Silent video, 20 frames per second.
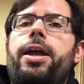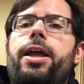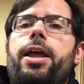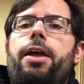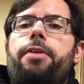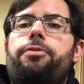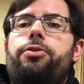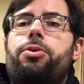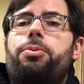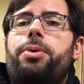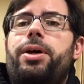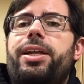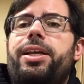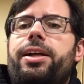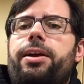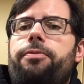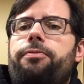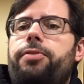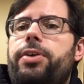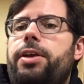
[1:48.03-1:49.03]
If you're
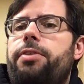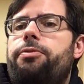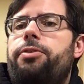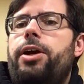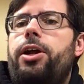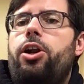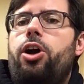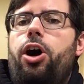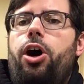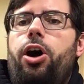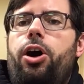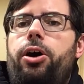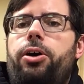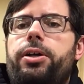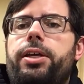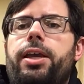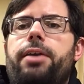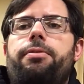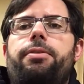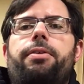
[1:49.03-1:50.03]
running a fever at all,
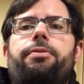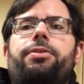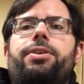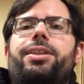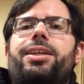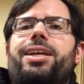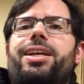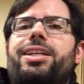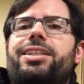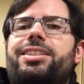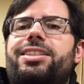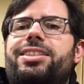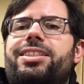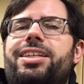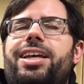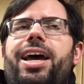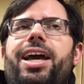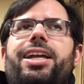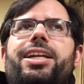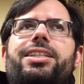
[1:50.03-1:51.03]
even if you think it's
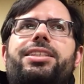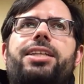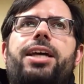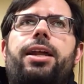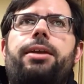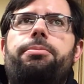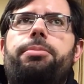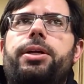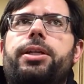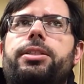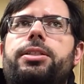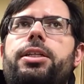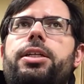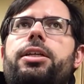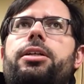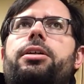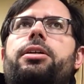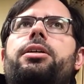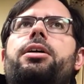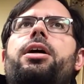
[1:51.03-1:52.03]
slight, it's not a big
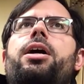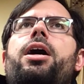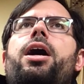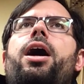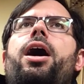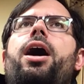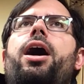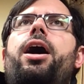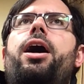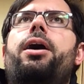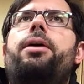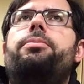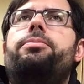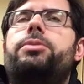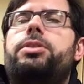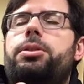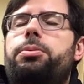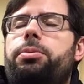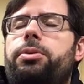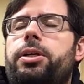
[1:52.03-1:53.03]
deal,
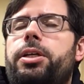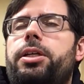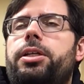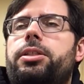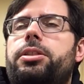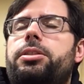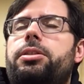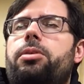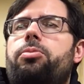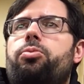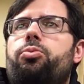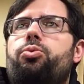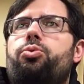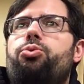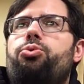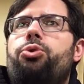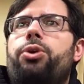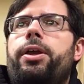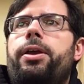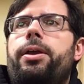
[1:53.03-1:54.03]
to please
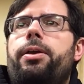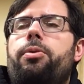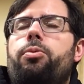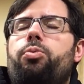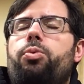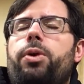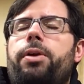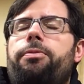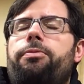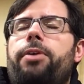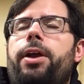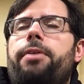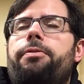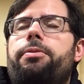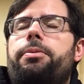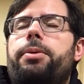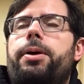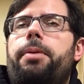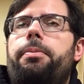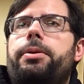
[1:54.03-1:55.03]
refrain
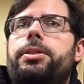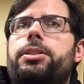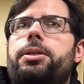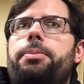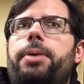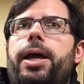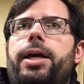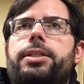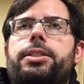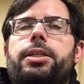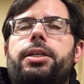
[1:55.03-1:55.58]
from coming to Mass.